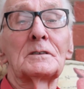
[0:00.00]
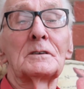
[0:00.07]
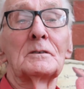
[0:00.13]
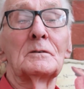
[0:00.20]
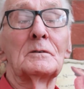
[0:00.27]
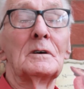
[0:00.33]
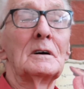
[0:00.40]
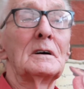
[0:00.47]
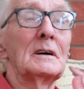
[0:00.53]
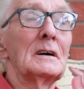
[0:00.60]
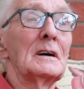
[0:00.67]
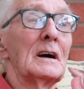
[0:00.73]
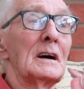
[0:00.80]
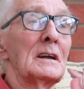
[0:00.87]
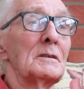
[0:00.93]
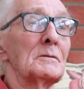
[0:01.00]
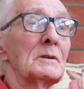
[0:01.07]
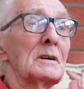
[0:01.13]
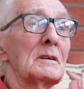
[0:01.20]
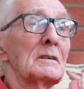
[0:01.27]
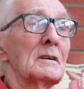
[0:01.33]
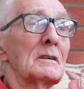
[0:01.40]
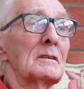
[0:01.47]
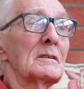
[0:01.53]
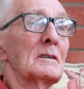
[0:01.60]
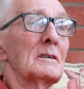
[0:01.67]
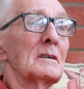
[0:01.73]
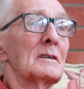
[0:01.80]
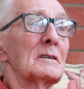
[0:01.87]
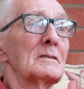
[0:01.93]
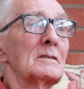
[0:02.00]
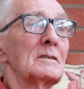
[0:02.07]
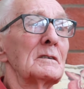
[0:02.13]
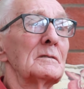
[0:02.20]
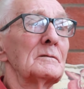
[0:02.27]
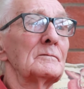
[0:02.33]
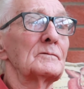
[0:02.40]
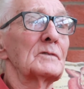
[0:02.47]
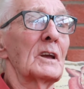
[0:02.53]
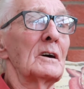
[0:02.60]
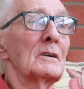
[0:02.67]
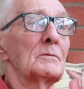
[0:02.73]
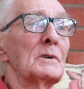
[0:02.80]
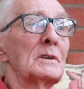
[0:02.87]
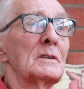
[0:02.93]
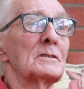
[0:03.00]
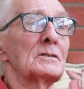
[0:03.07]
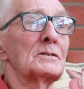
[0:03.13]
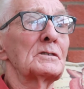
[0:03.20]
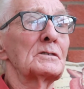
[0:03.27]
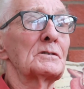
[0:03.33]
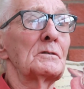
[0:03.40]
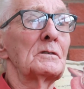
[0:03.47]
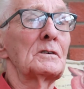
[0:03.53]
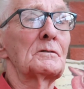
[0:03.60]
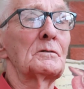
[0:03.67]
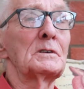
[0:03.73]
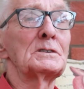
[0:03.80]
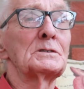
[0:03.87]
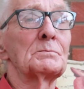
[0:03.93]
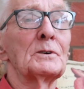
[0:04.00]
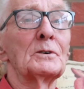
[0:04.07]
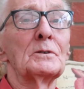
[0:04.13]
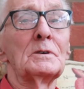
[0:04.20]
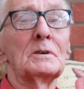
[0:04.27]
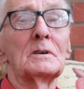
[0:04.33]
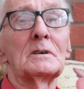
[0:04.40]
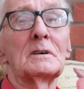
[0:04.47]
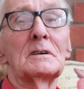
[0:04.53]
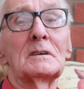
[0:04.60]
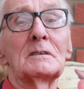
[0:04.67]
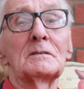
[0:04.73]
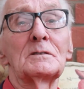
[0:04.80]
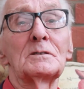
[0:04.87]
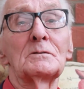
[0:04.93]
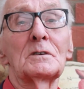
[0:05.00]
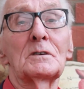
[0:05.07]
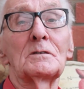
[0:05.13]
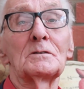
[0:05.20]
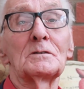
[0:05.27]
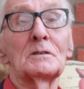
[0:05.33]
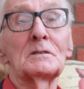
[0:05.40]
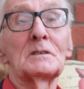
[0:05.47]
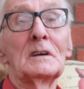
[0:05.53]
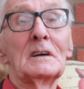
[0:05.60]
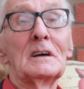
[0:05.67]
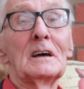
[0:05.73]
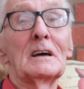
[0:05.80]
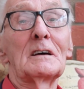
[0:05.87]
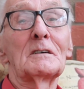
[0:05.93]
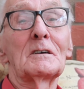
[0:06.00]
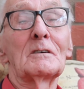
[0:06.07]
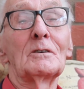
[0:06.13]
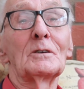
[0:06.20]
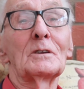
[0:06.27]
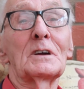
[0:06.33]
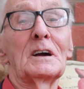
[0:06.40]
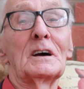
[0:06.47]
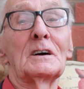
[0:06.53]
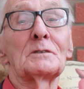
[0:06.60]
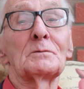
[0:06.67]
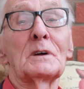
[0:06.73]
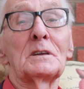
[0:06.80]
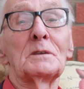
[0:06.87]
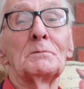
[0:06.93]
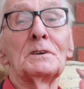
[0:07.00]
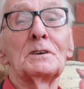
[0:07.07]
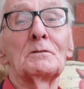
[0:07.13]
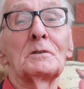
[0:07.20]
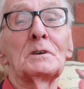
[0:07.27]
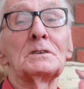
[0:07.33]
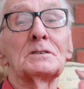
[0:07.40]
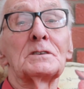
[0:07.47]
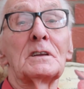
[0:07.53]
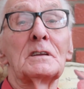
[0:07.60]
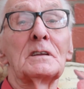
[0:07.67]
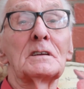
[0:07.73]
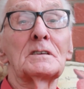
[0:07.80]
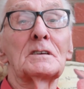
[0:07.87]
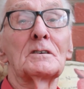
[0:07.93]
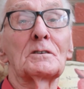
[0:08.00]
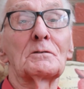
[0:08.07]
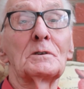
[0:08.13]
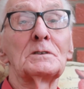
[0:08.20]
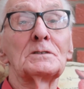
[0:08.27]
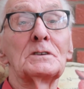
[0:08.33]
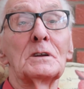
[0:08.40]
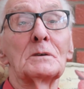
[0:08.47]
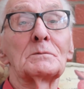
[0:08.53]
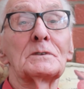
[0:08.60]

So anyway, I went as grease boy because all the cars had to be greased and they got grease in it.